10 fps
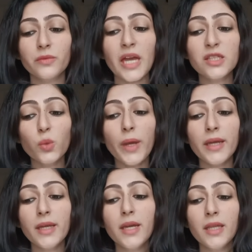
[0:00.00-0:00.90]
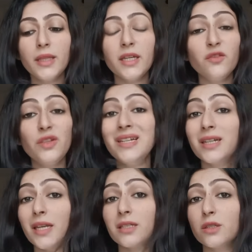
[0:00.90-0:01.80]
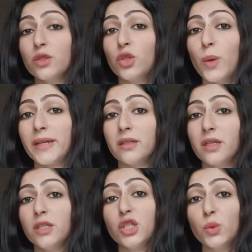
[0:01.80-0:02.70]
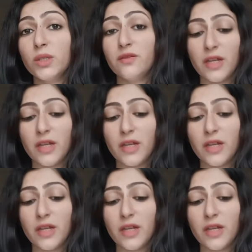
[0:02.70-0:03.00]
That's why they can feel connected to you at an intuitive